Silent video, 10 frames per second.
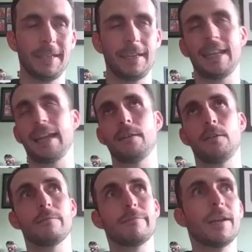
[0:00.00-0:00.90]
again,
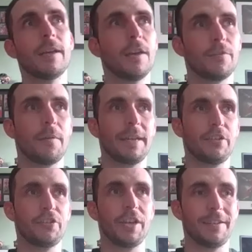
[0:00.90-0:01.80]
not throwing
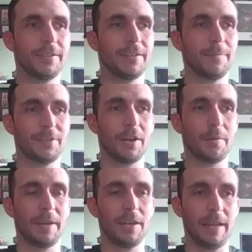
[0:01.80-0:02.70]
any shade at
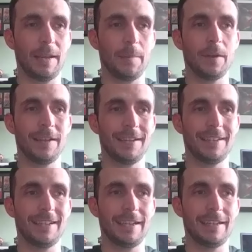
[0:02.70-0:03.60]
Wataru Endo here, but
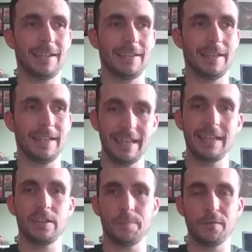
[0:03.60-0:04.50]
he
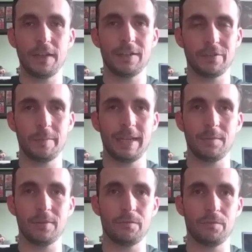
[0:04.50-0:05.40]
needs his midfielders to be
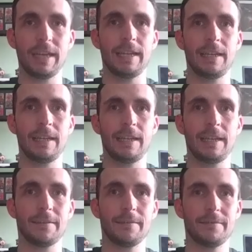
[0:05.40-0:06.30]
able to really
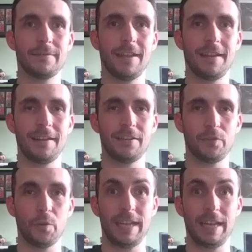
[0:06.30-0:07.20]

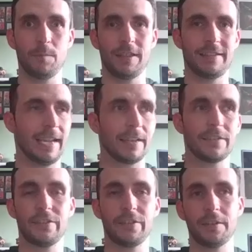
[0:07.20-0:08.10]
join in with
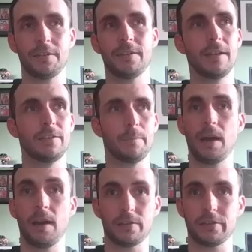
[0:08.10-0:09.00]
attacks to
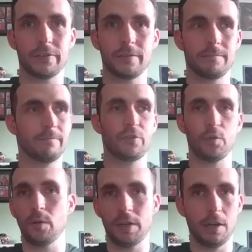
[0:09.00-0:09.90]
pass
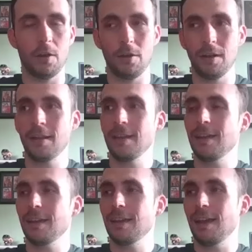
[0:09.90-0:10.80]
short and long.
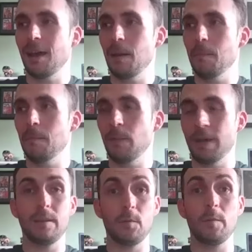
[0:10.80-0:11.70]

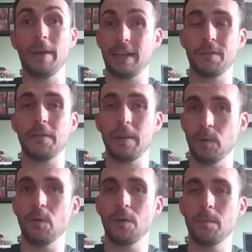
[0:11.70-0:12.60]
Winning the ball back is very
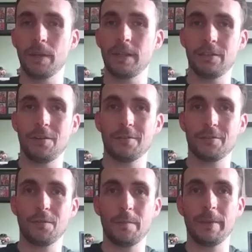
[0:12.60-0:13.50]
important, but it's not
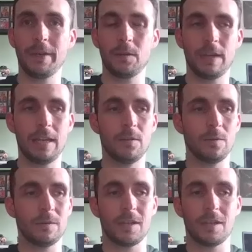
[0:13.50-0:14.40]
sort of the be all and end
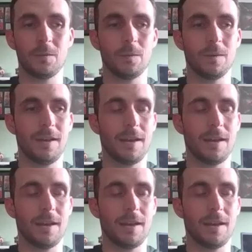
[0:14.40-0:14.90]
all. So